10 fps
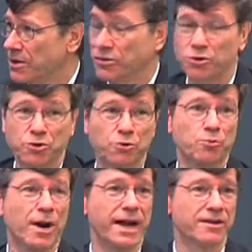to
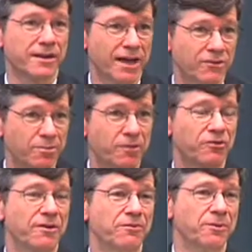direct at
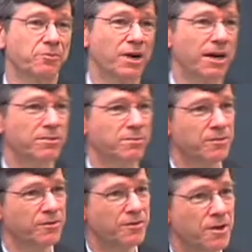specific
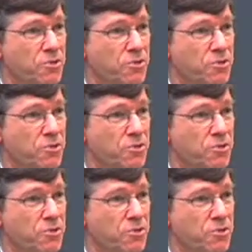problems